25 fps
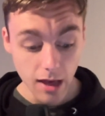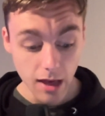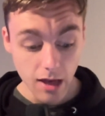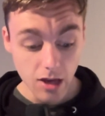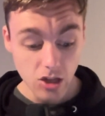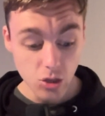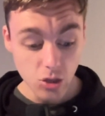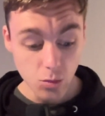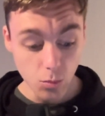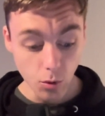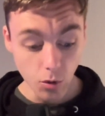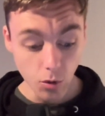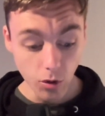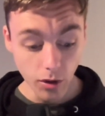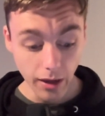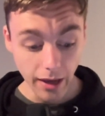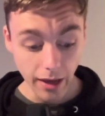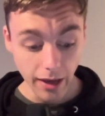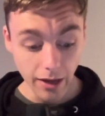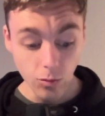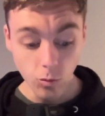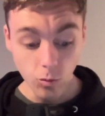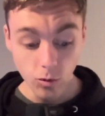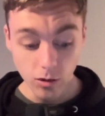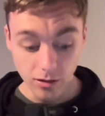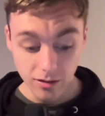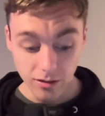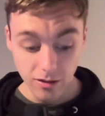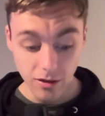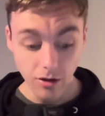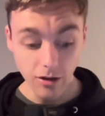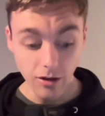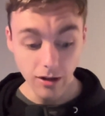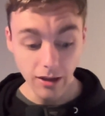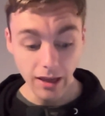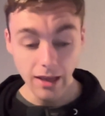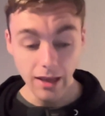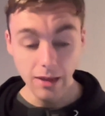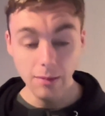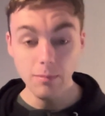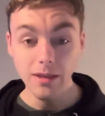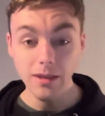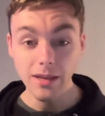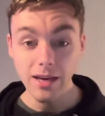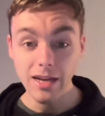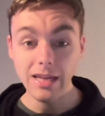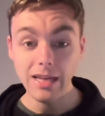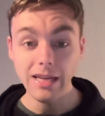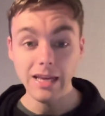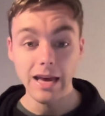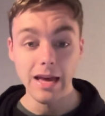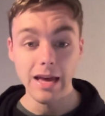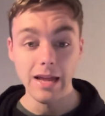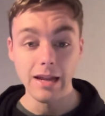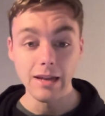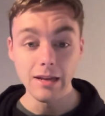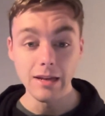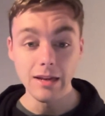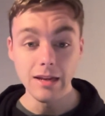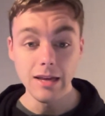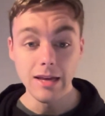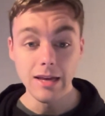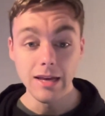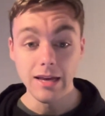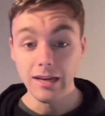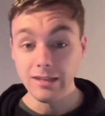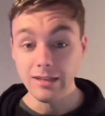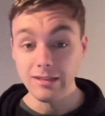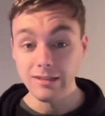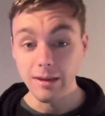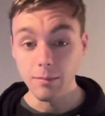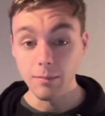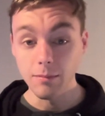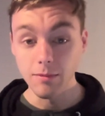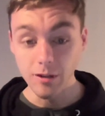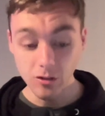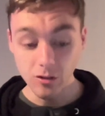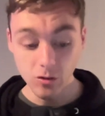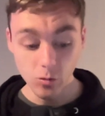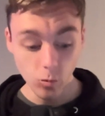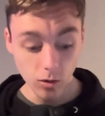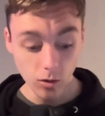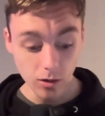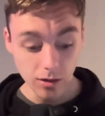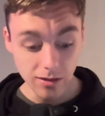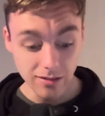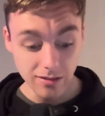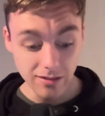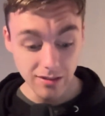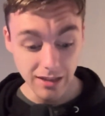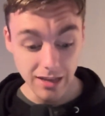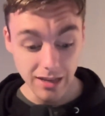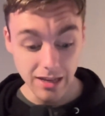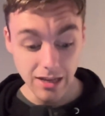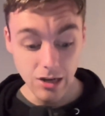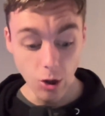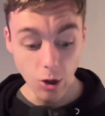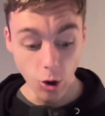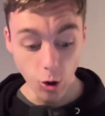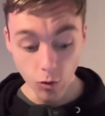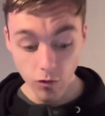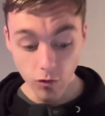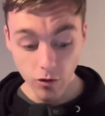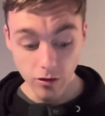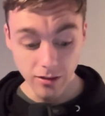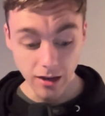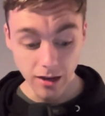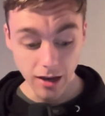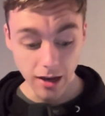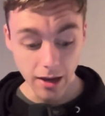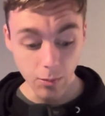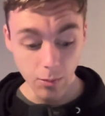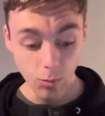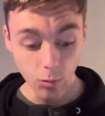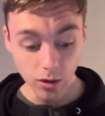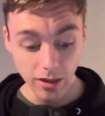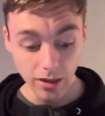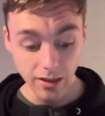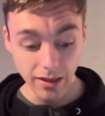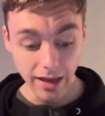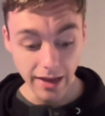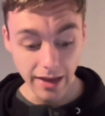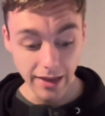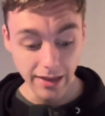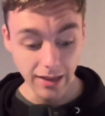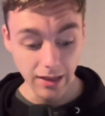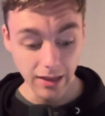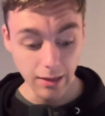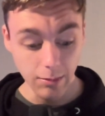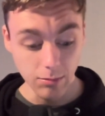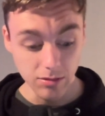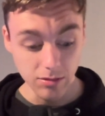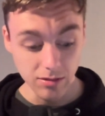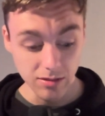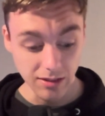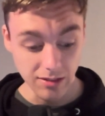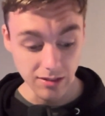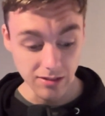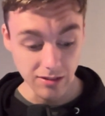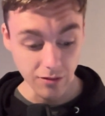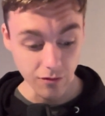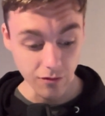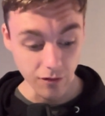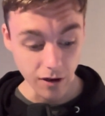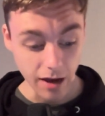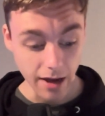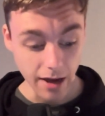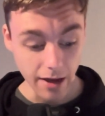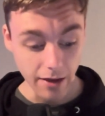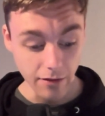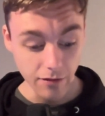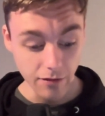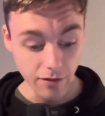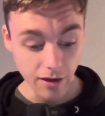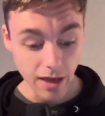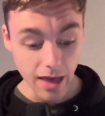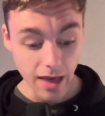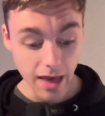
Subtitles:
Spokane wins their game yet again, except this was in overtime, winning that game 6-5.